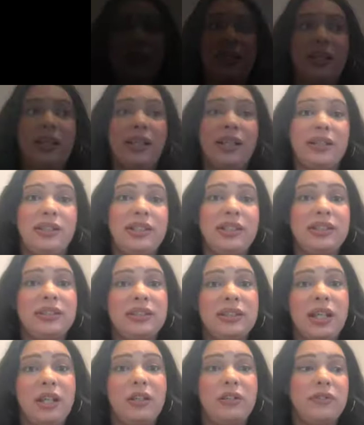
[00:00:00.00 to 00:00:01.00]
Get
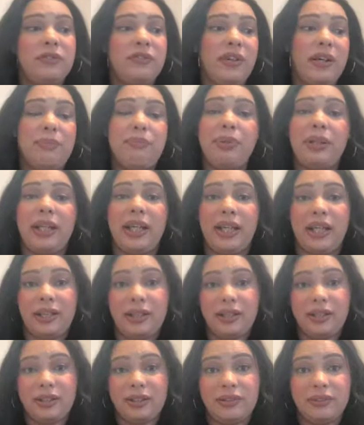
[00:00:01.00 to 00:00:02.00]
yourself a
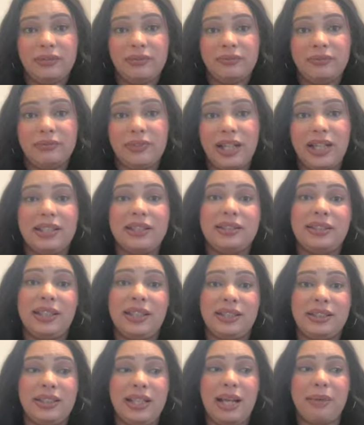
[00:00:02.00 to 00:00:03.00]
planner and stick
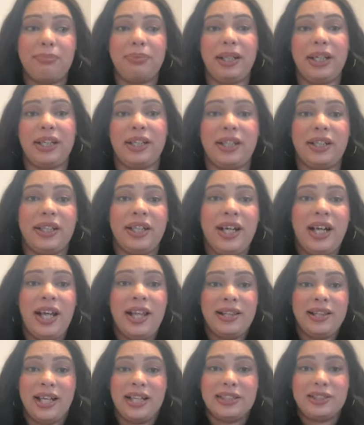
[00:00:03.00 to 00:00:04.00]
to that planner.
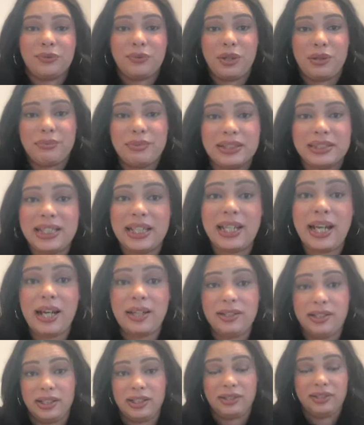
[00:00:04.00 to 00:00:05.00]
That's one mistake I
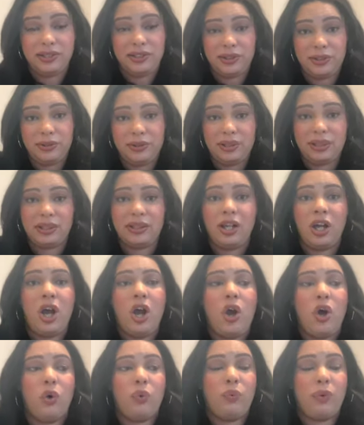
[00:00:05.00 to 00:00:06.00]
didn't do. And
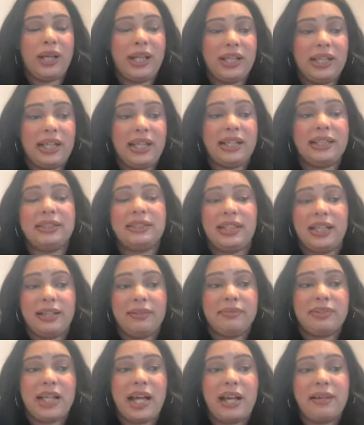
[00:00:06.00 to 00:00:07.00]
when exam
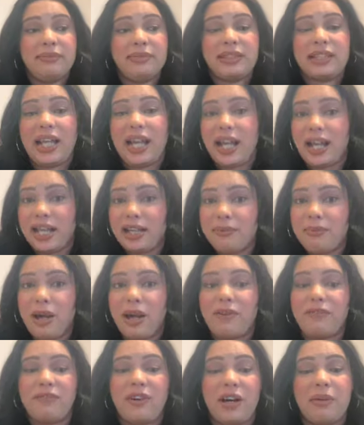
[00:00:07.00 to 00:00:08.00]
times came, I
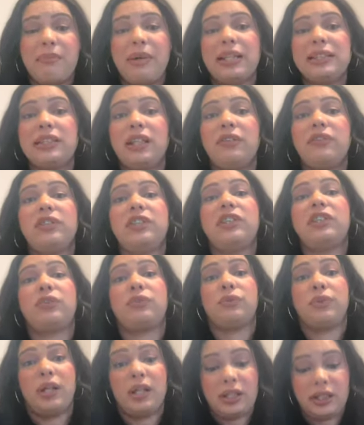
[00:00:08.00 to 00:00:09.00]
found myself
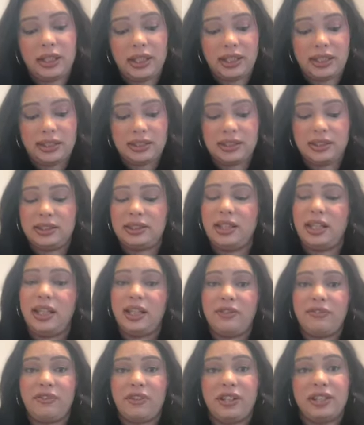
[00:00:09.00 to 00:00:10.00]
struggling to study
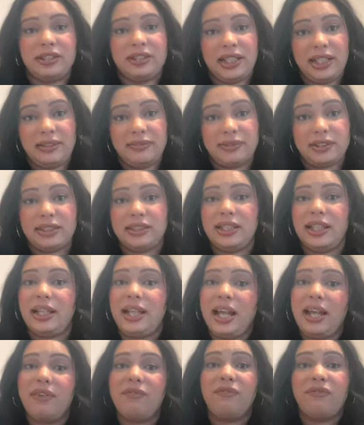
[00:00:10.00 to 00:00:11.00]
for exams because they
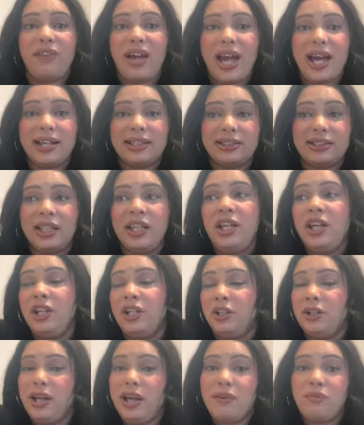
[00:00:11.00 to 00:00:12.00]
came fast.
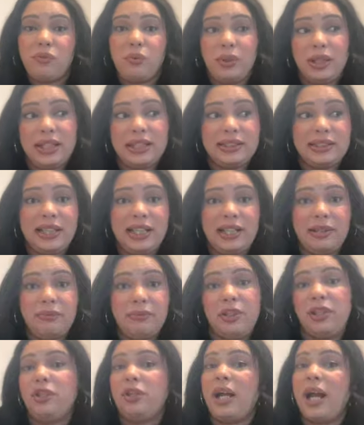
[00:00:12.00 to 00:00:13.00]
You have one exam,
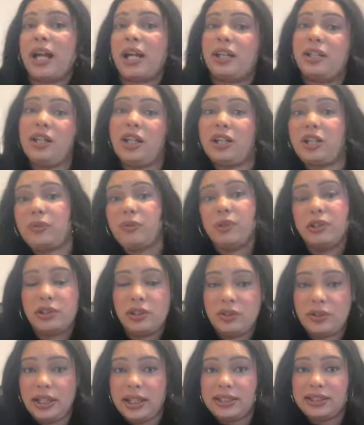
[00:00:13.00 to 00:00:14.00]
you got another one
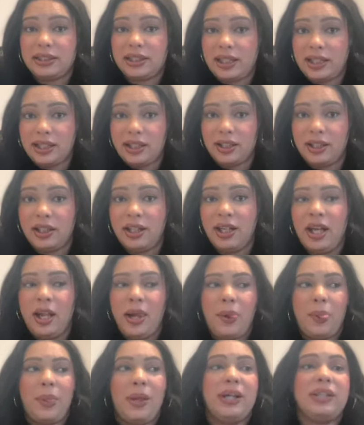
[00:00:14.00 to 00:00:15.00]
2 days later.
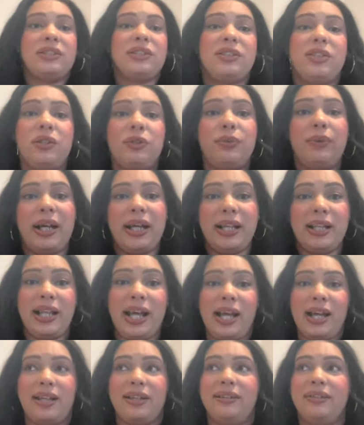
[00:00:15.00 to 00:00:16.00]
There's no way
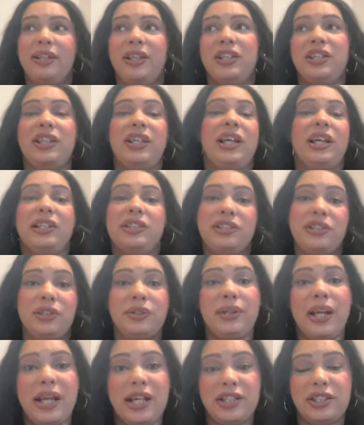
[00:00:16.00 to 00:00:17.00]
that in 2
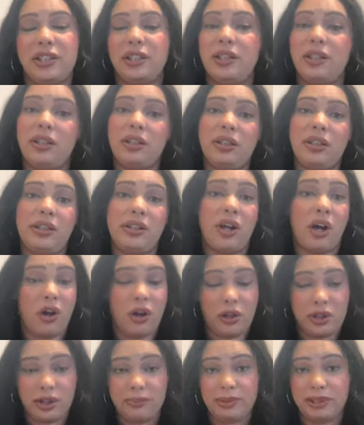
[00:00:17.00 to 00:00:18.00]
days you're going to learn
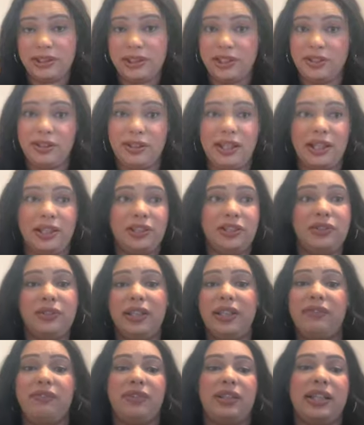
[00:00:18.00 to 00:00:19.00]
all the material that you
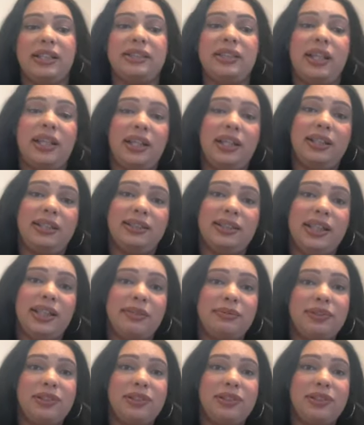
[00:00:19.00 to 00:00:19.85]
need for that second exam.